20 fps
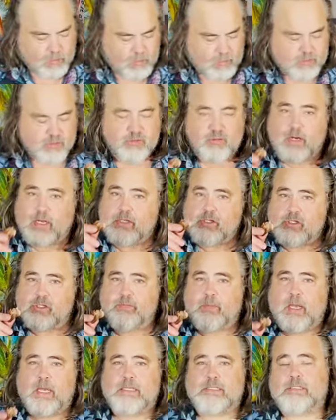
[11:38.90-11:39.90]
Let's try it
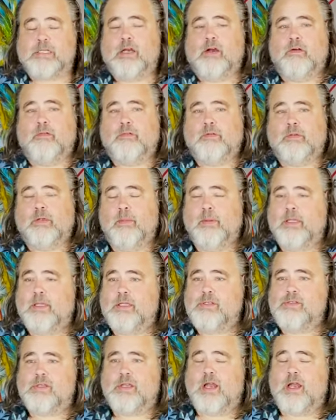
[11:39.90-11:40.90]
just by itself. I mean,
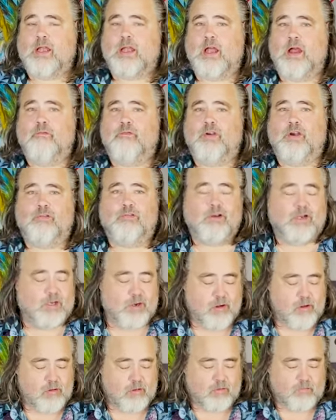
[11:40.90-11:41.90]
this has got comfort written
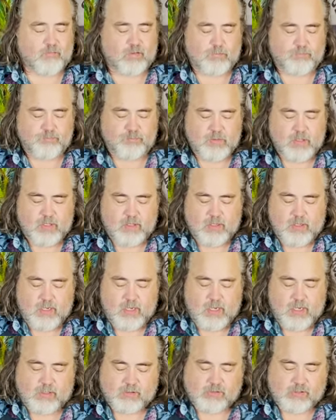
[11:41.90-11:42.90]
all over it
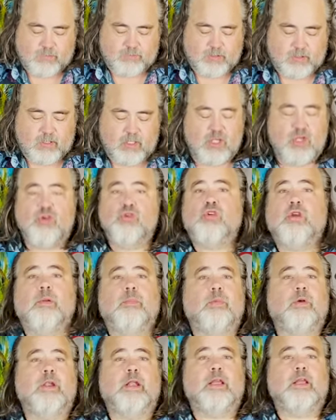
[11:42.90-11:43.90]
and something that you
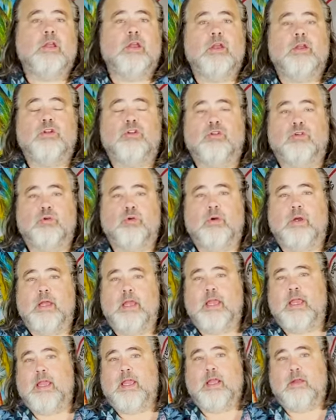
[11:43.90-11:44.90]
could bring to
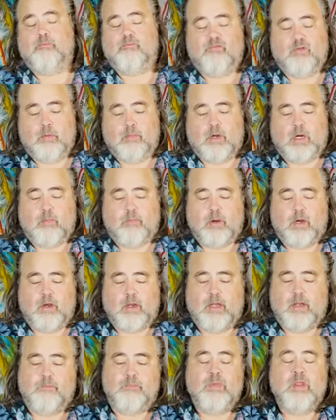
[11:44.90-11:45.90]
a football
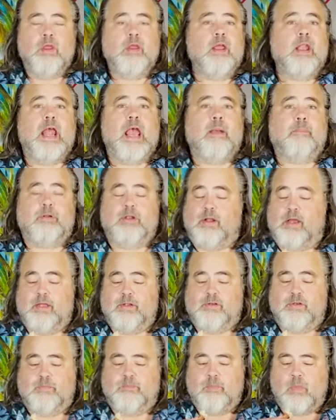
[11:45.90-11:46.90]
party, an
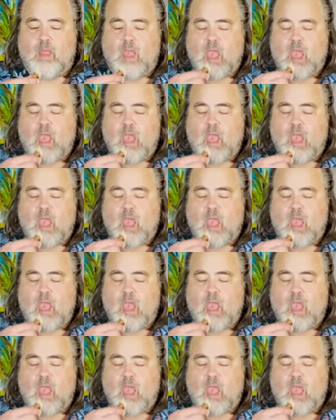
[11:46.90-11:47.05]
appetizer.